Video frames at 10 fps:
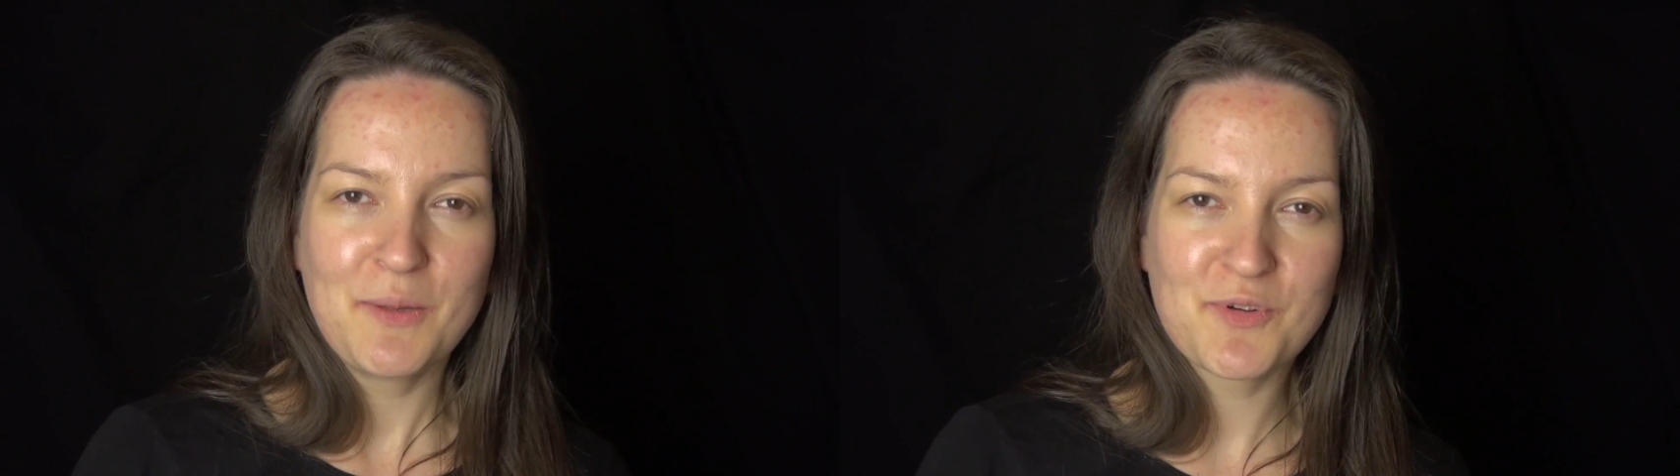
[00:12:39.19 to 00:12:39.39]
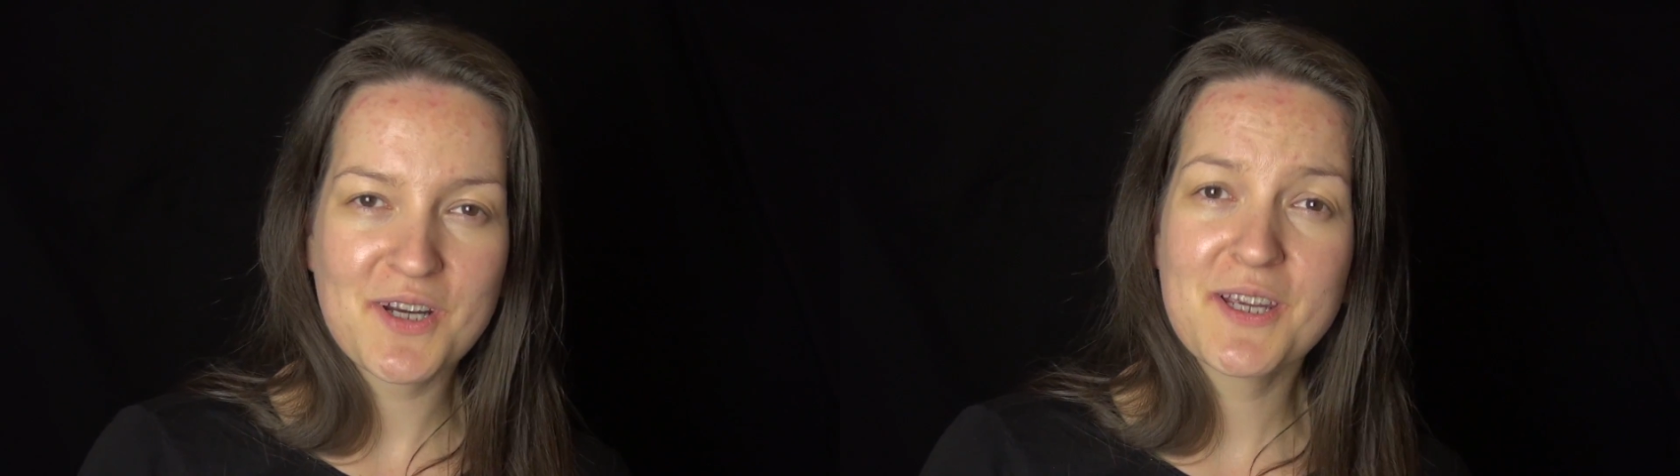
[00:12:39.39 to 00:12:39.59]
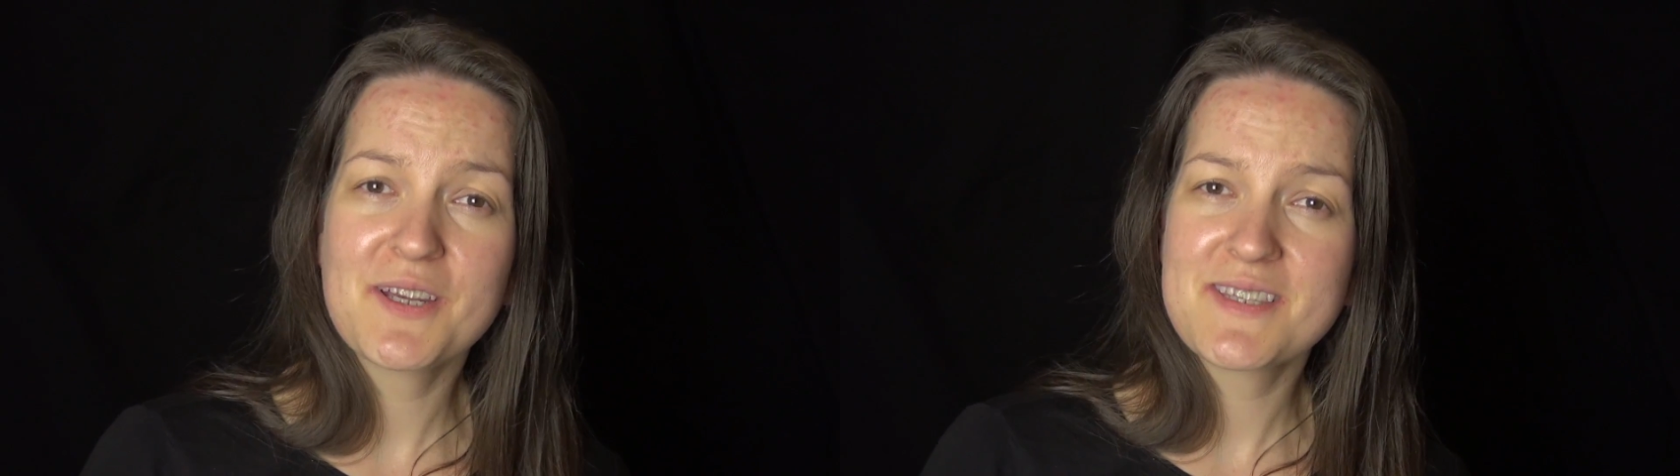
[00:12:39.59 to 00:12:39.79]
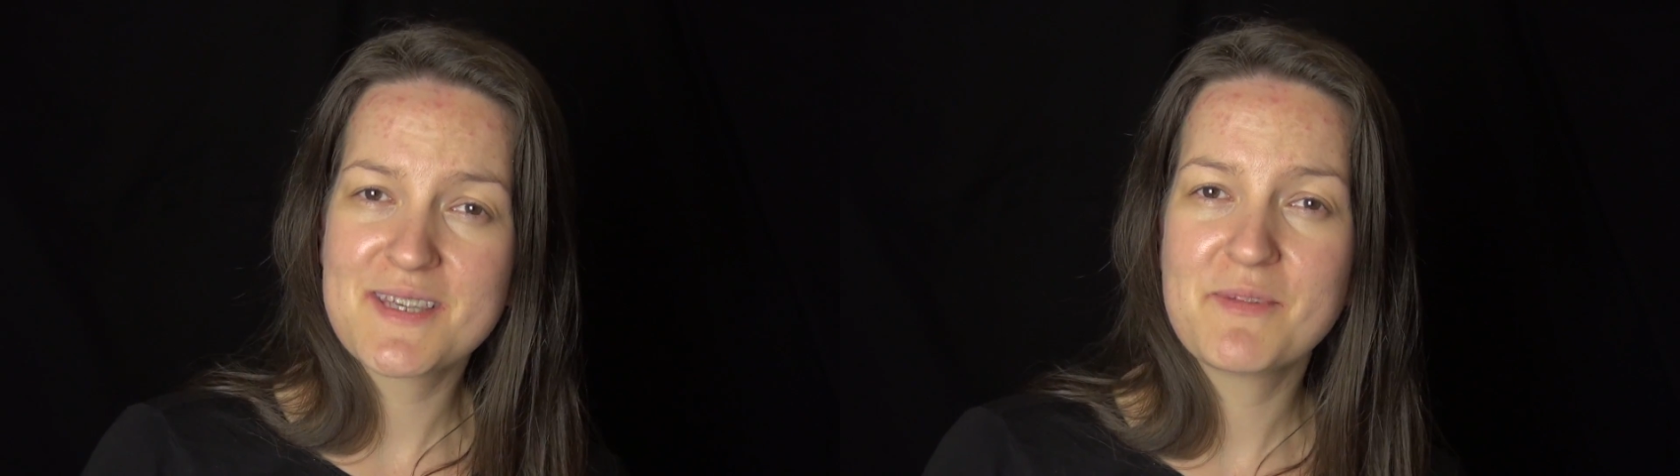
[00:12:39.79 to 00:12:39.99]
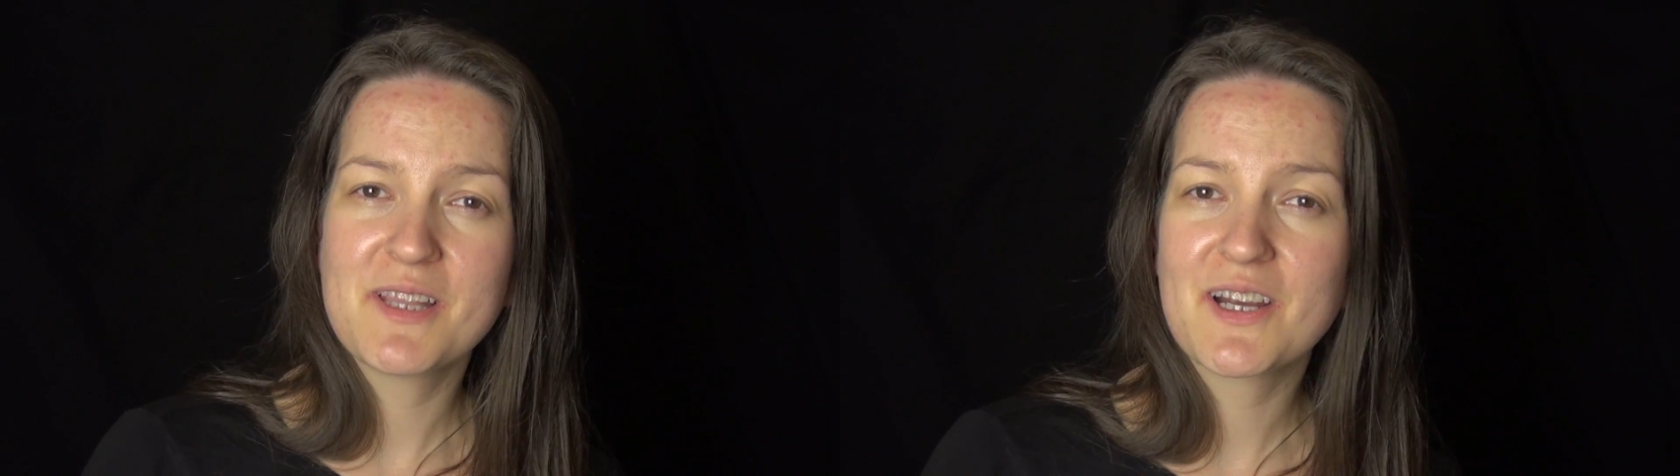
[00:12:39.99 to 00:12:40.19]
pretty
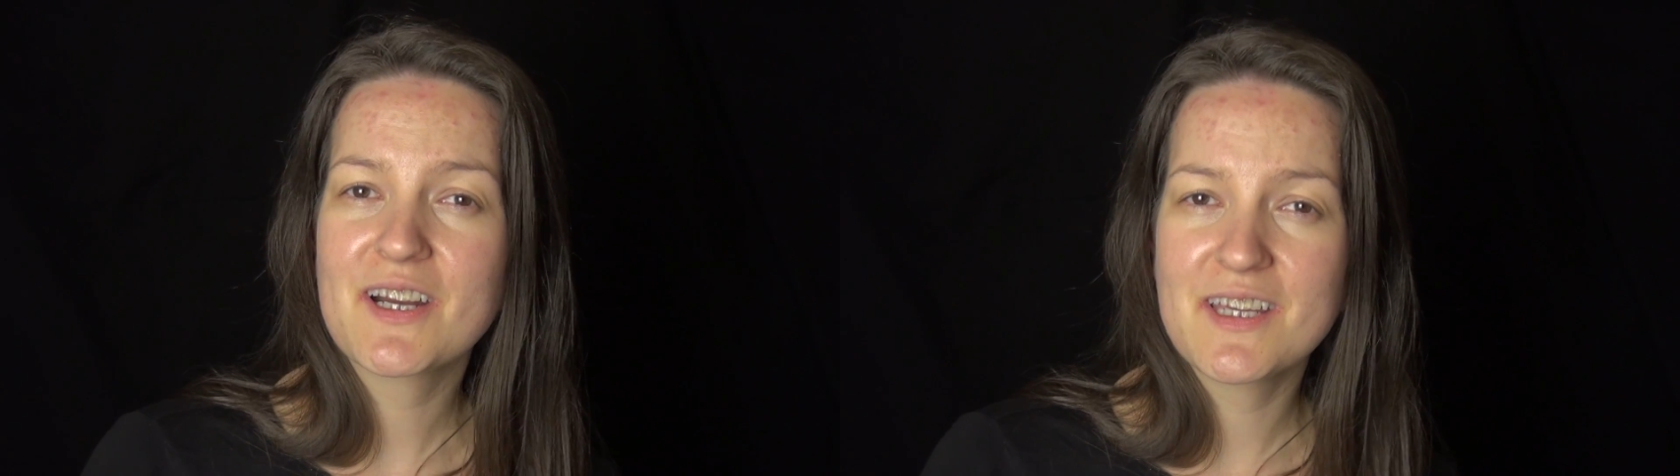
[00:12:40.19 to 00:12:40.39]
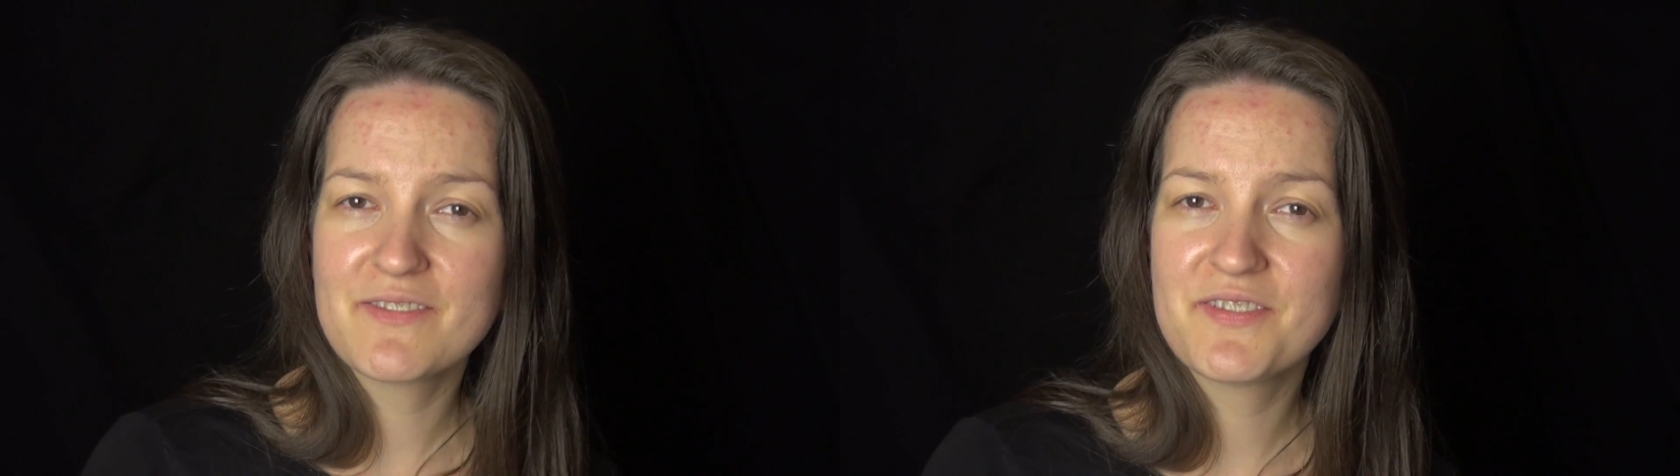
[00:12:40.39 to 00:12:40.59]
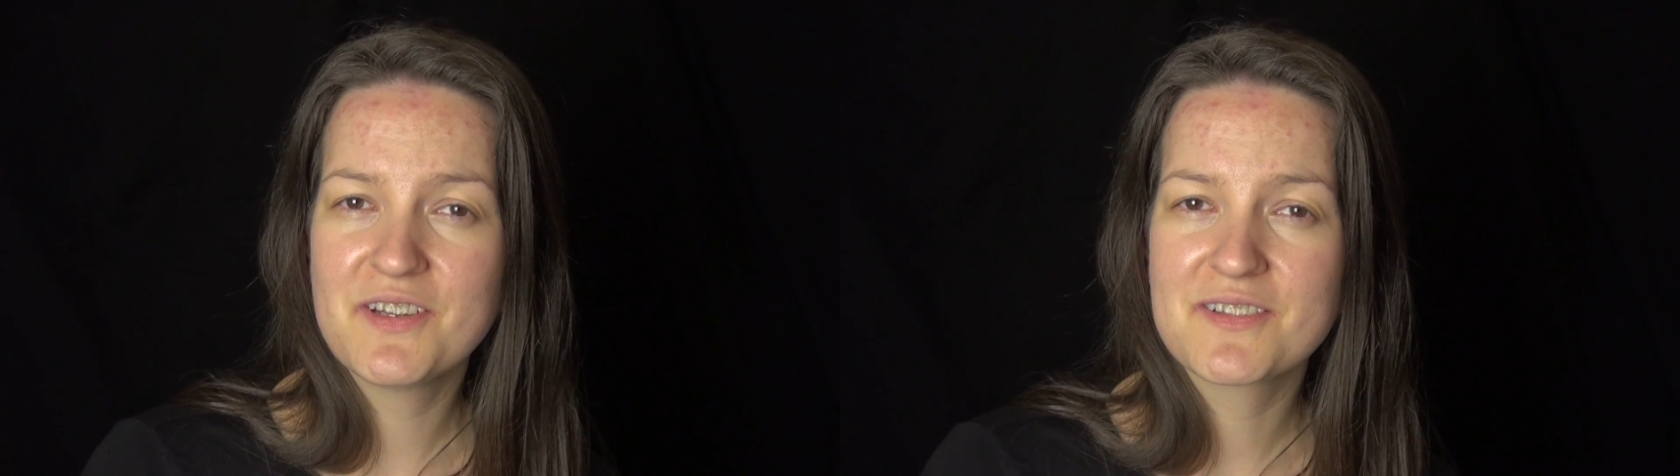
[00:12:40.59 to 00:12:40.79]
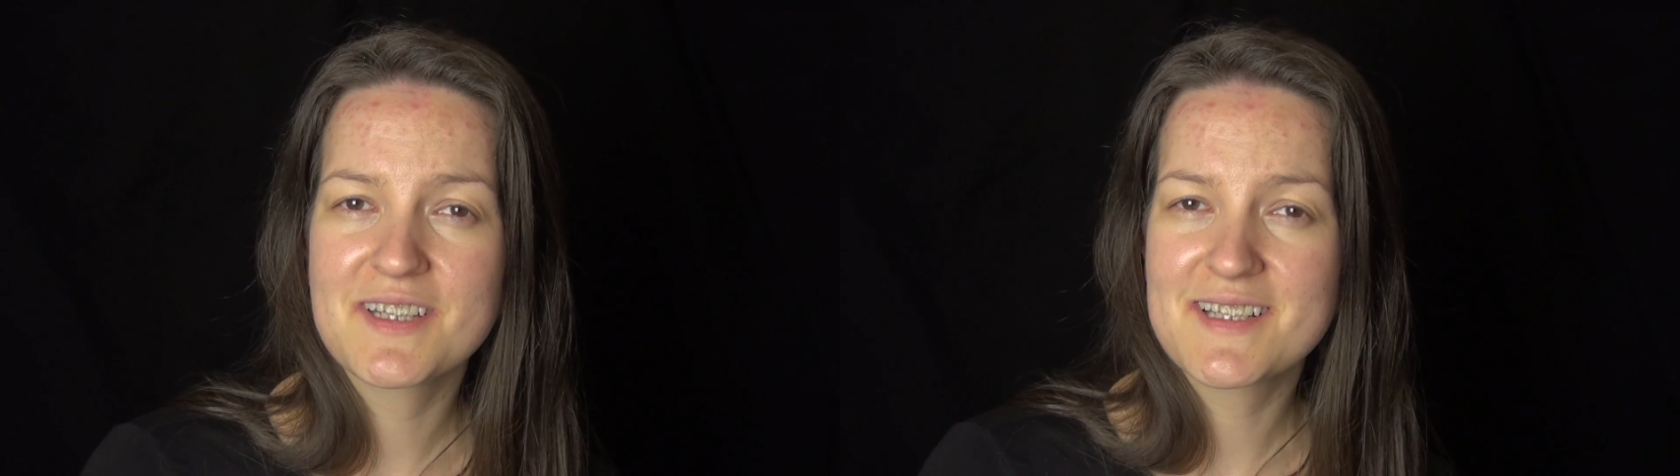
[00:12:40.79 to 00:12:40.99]
similar, if not